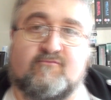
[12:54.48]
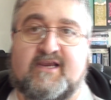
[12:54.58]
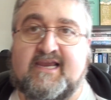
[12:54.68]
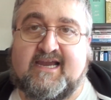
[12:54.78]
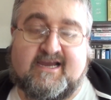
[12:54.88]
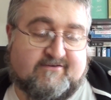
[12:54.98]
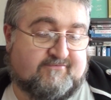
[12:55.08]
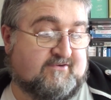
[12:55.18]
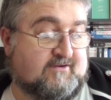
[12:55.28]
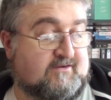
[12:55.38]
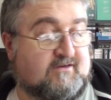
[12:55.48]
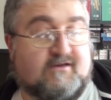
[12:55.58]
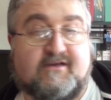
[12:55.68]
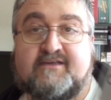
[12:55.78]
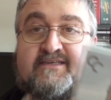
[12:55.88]
We have
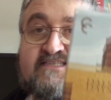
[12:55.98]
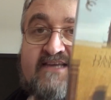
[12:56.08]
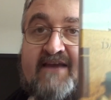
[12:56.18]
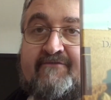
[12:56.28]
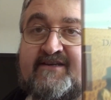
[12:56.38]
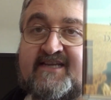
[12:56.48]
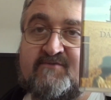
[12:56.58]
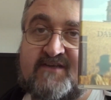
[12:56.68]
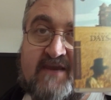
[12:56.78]
Days of Heaven. This one